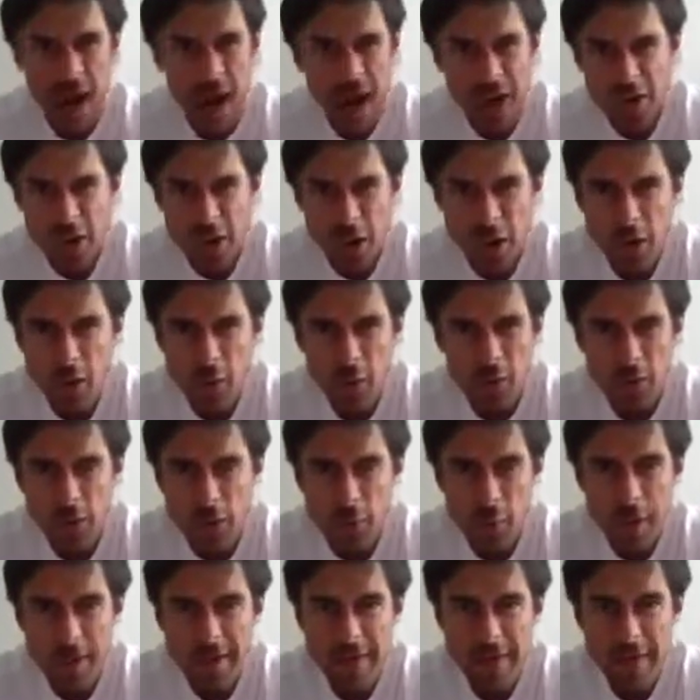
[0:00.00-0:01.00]
no longer than
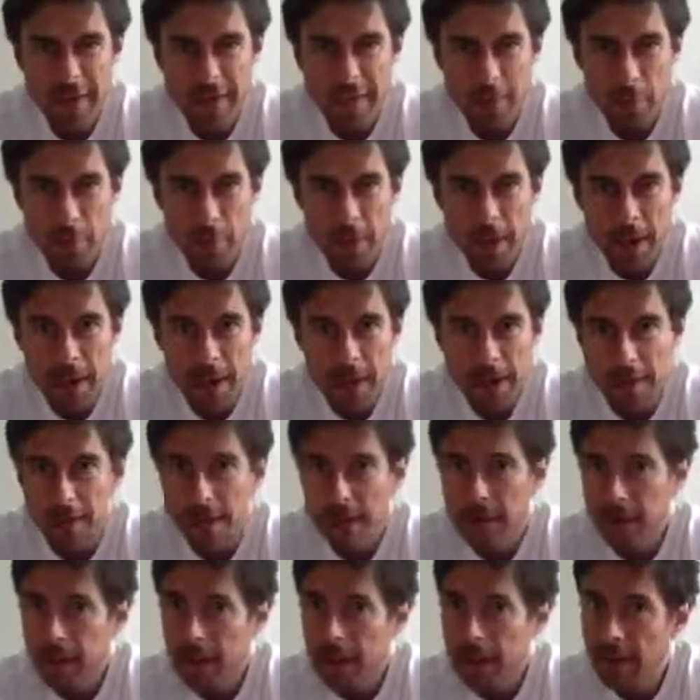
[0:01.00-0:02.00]
1 to 2 minutes, and
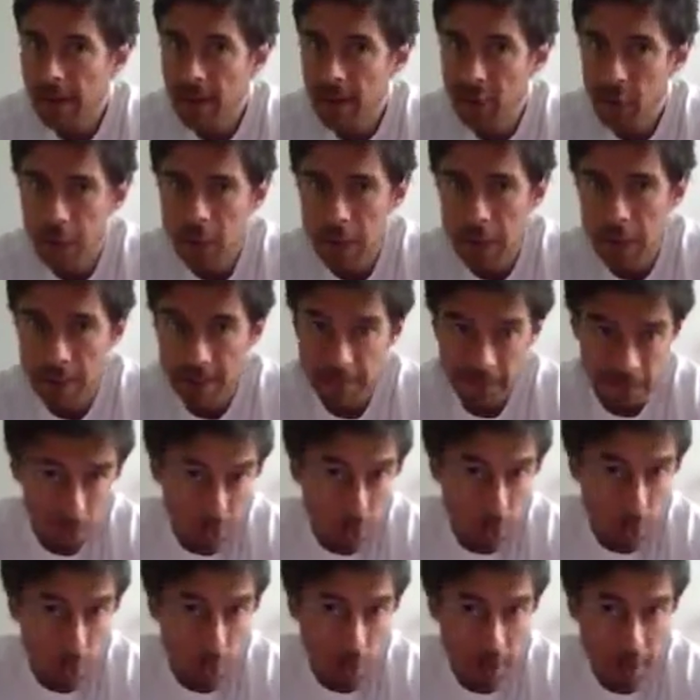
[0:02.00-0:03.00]
if you're doing it
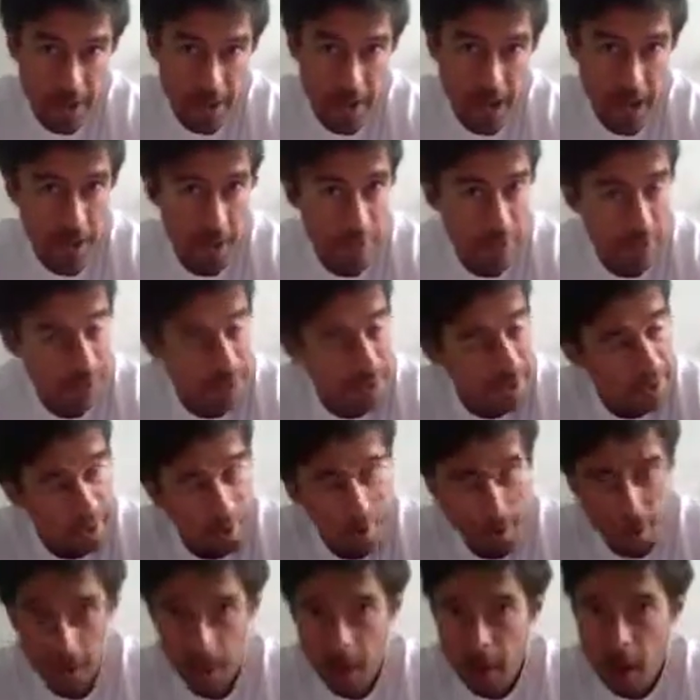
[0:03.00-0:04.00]
before workout, then
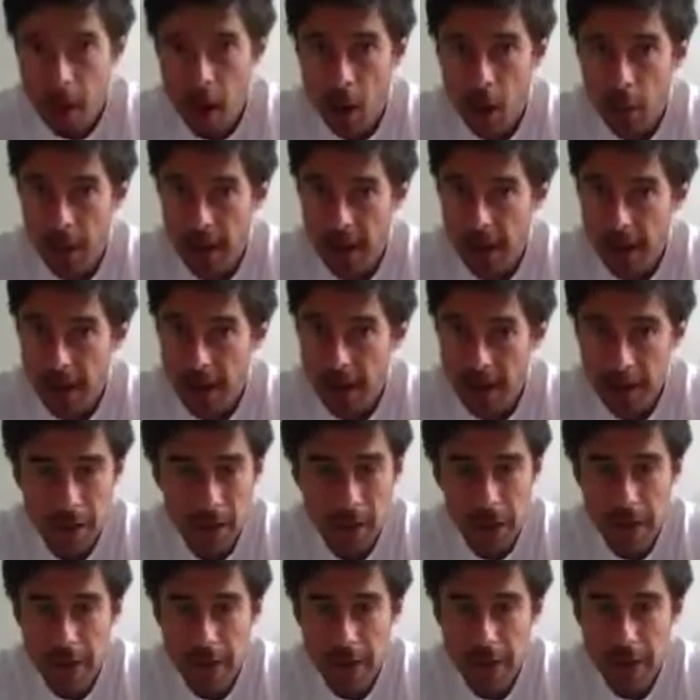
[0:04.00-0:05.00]
I would say
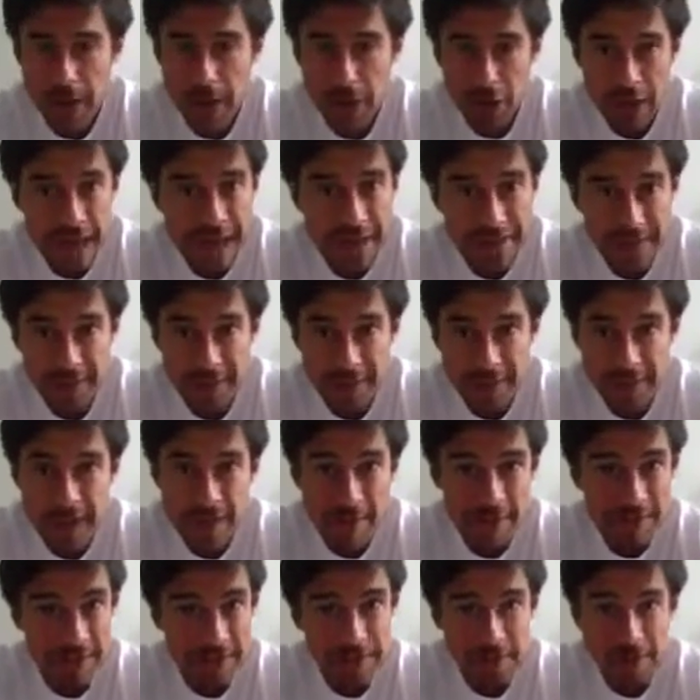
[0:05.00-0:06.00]
even less than
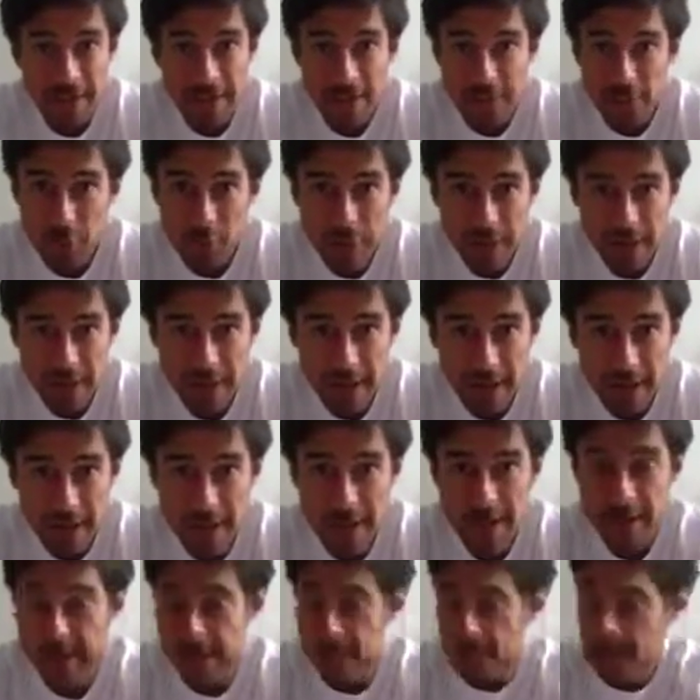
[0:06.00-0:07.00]
that, 15-20
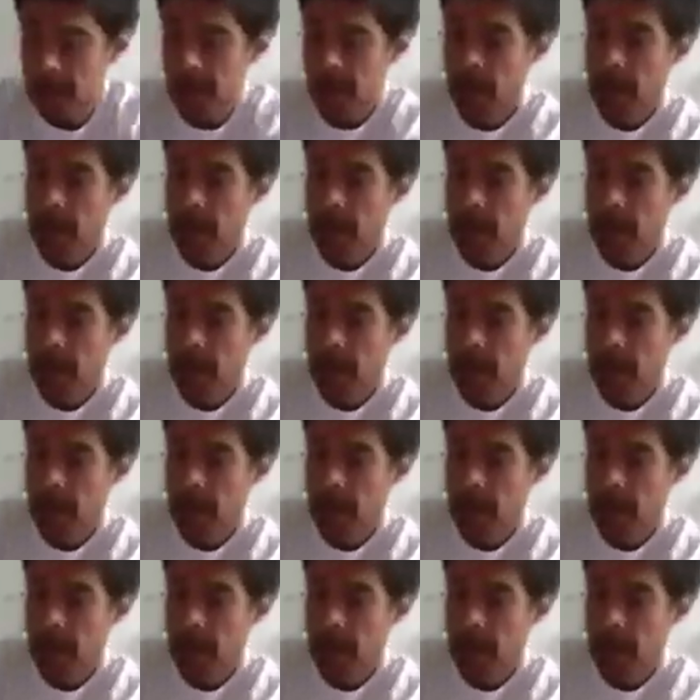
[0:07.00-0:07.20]
seconds.